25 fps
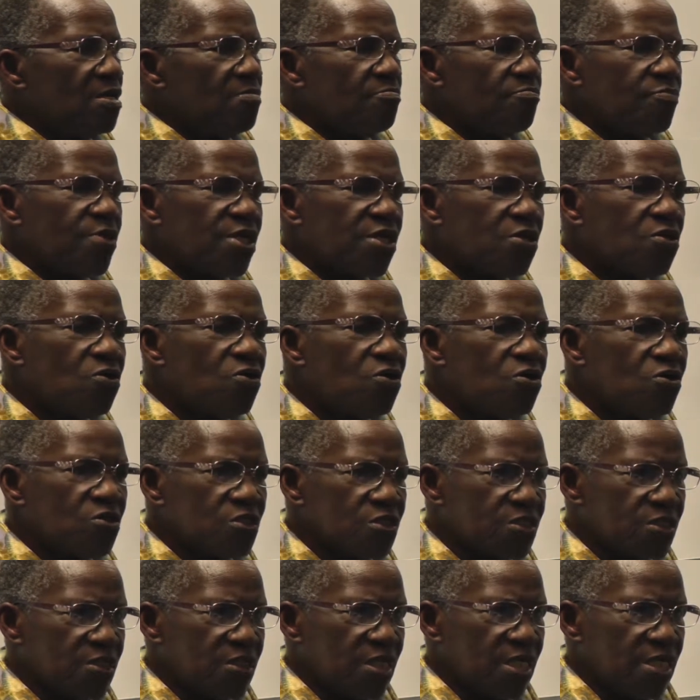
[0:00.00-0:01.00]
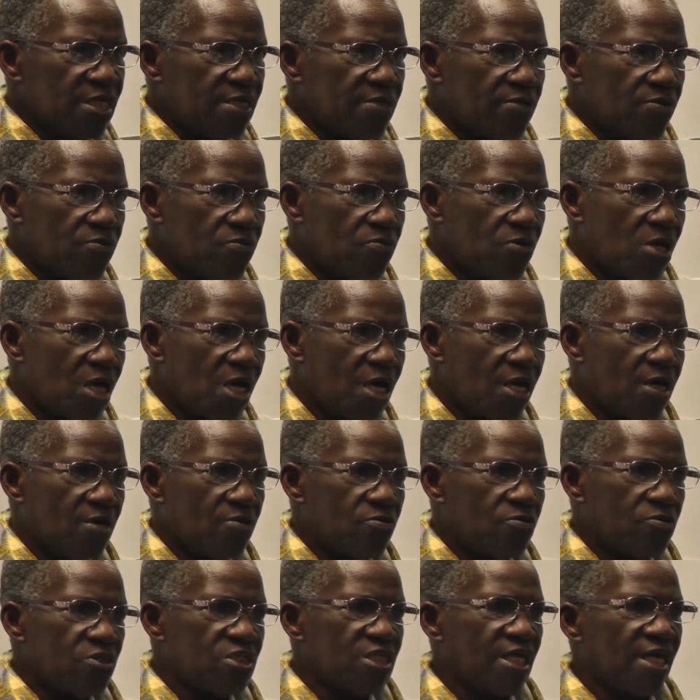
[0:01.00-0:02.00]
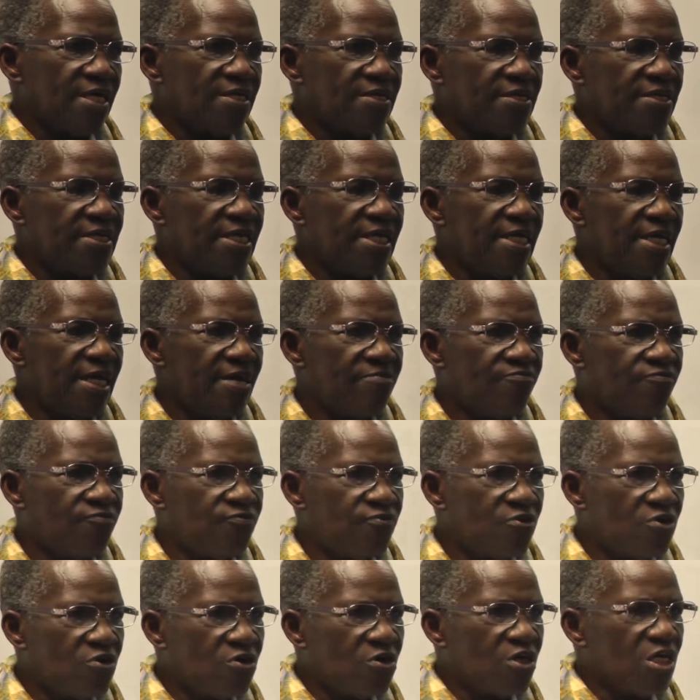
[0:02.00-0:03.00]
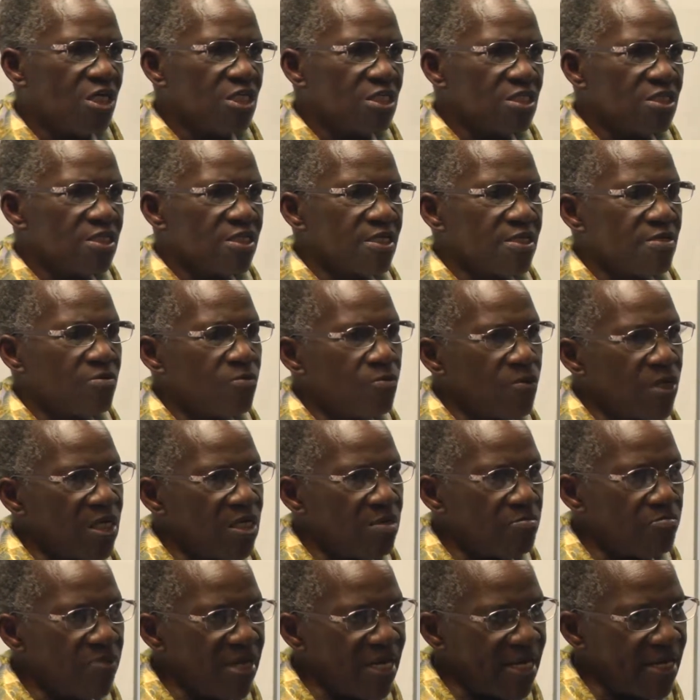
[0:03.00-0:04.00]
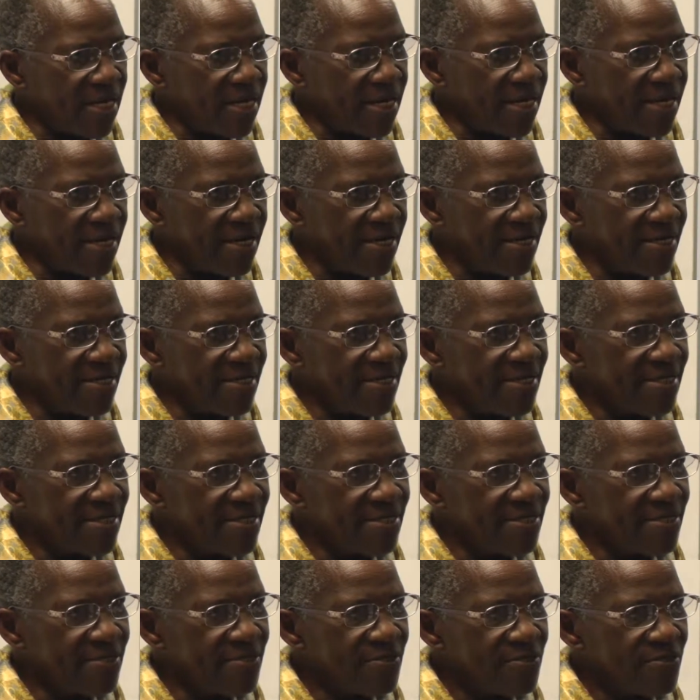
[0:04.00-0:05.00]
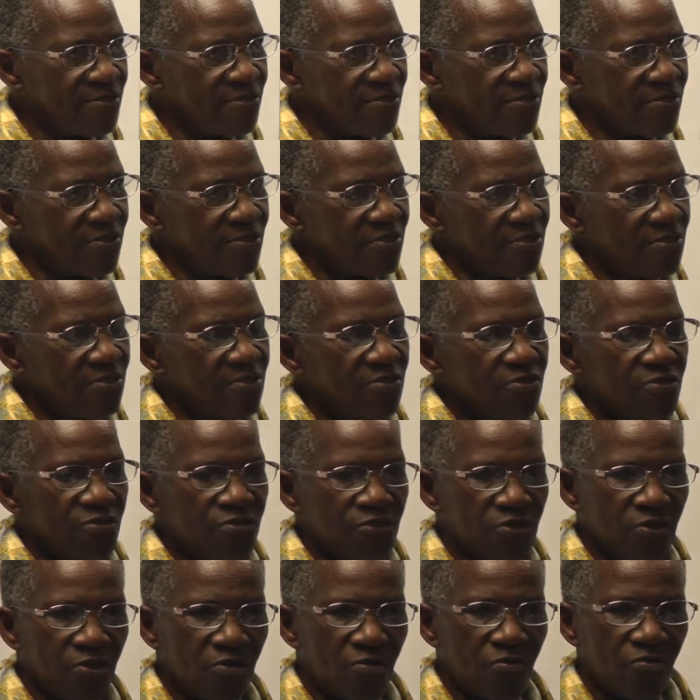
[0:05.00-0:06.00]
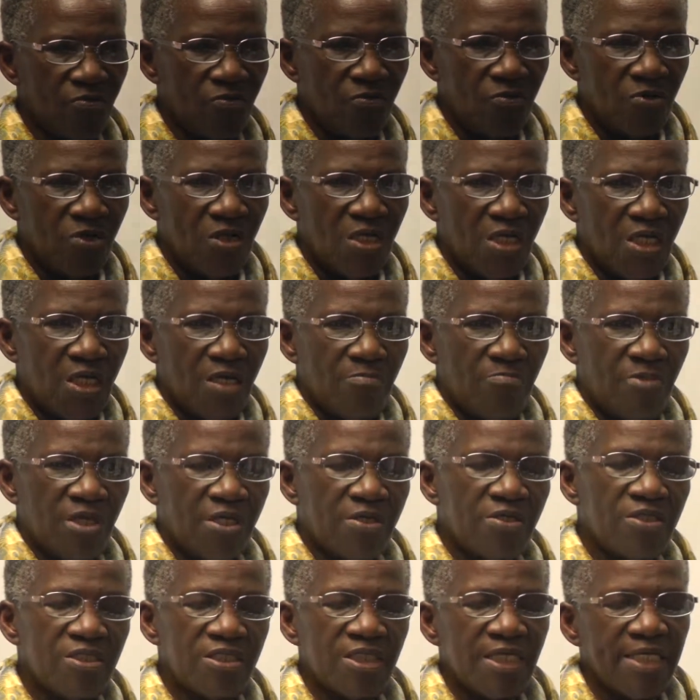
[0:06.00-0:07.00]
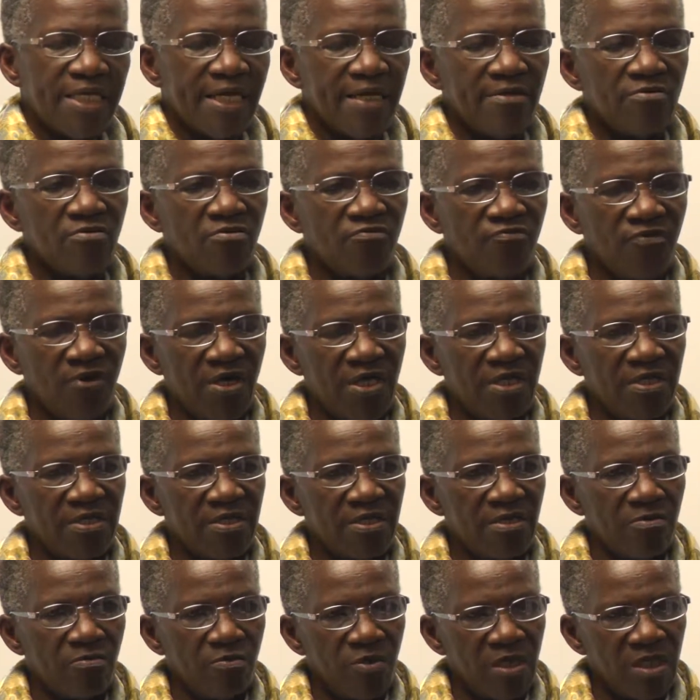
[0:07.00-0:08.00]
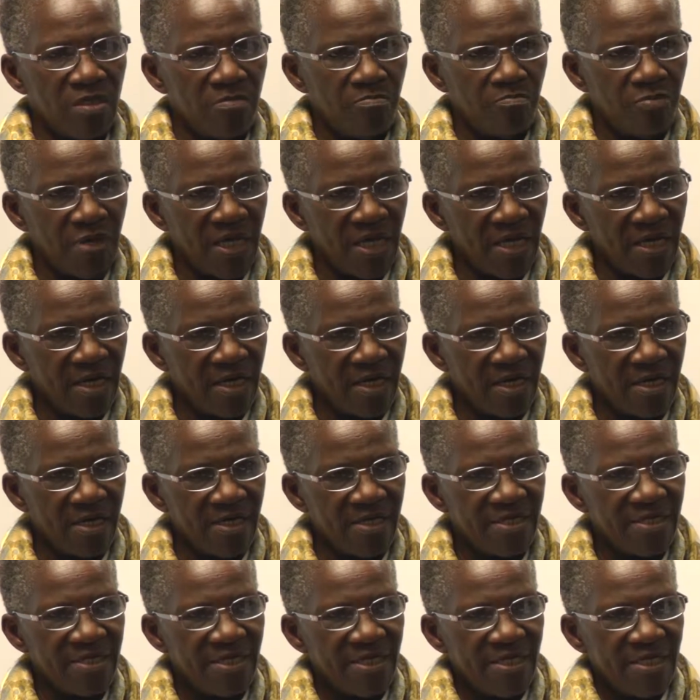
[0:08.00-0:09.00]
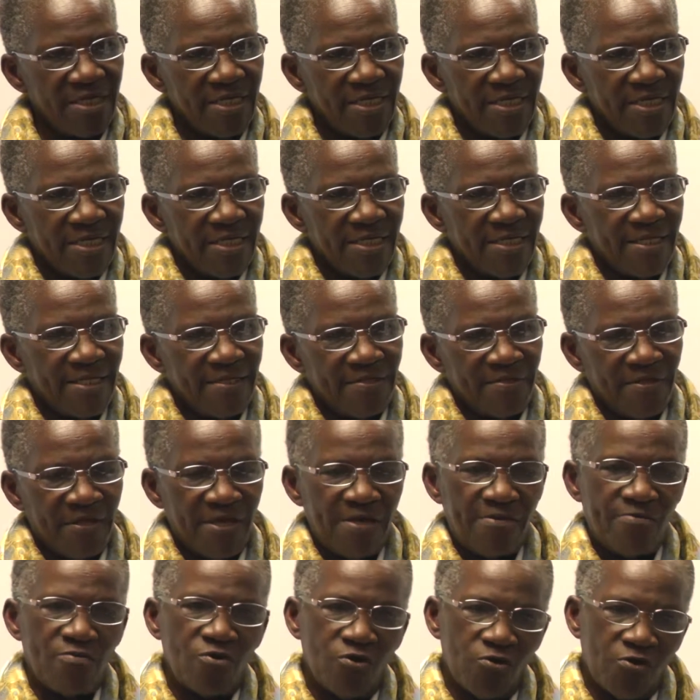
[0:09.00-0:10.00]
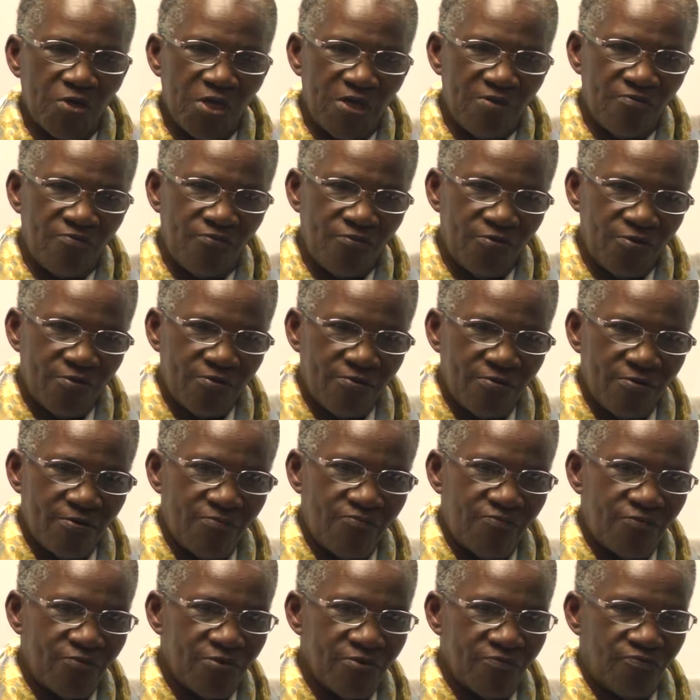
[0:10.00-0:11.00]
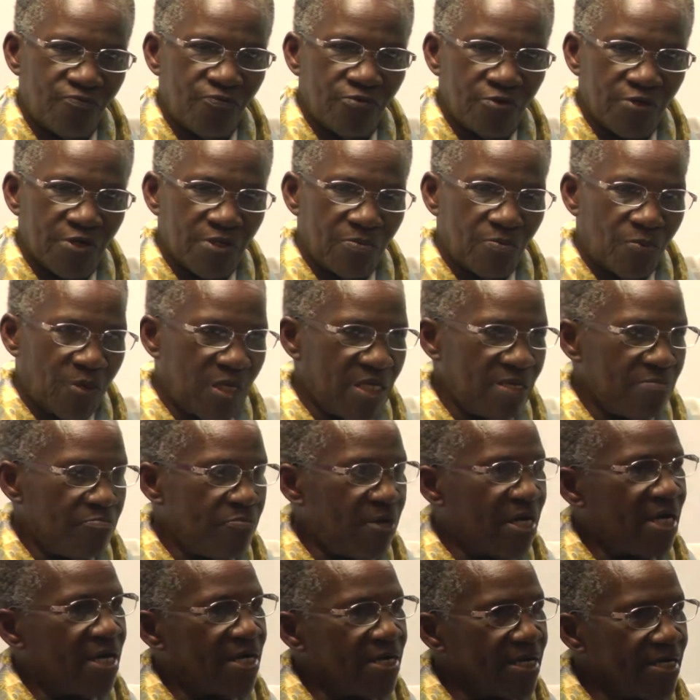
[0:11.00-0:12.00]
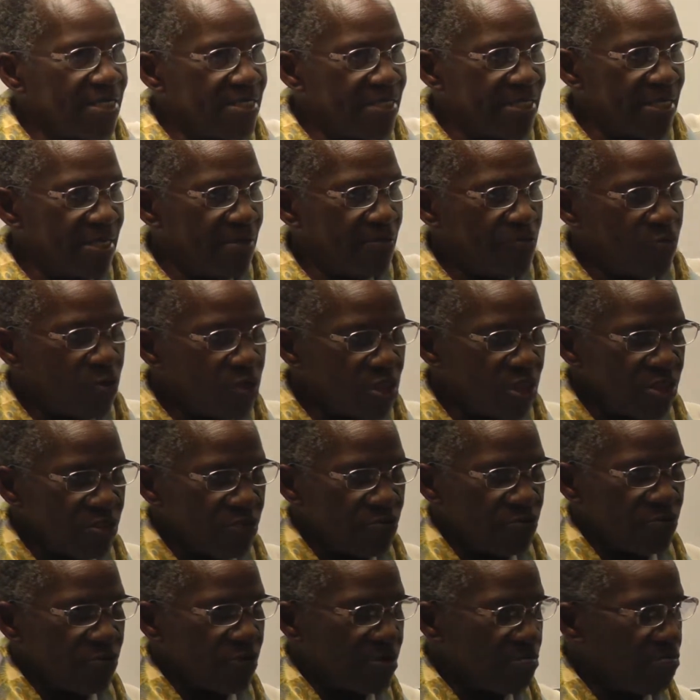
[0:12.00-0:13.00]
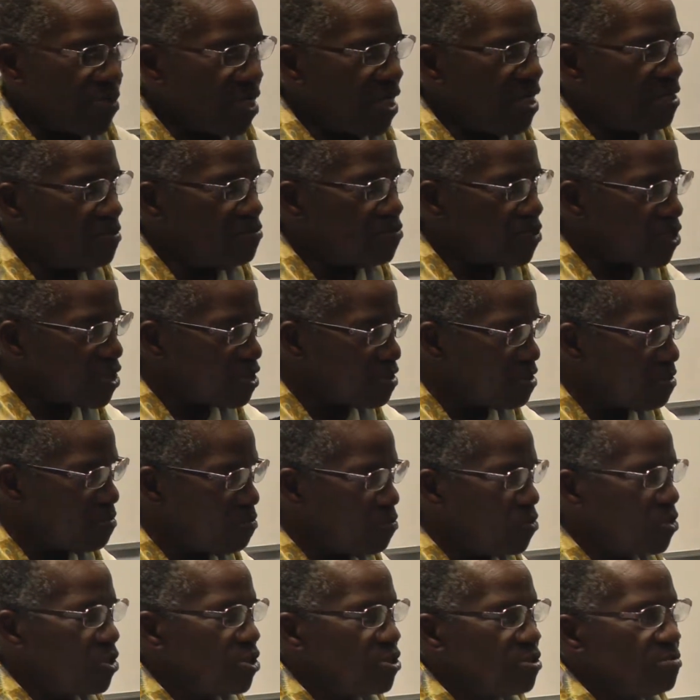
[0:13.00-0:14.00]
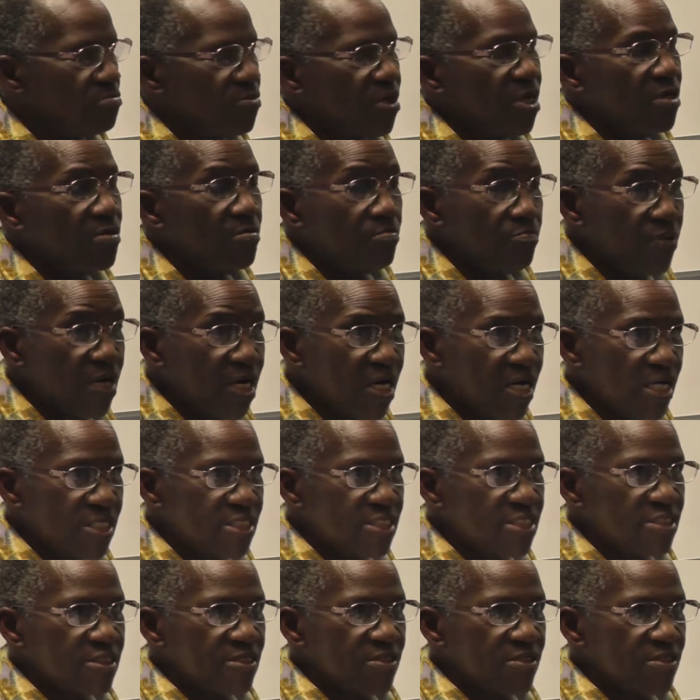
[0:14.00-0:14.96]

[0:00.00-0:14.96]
because they go out and they have forgotten their way back. So, because they cannot find their way back, they are looking for the way back and they wander about. But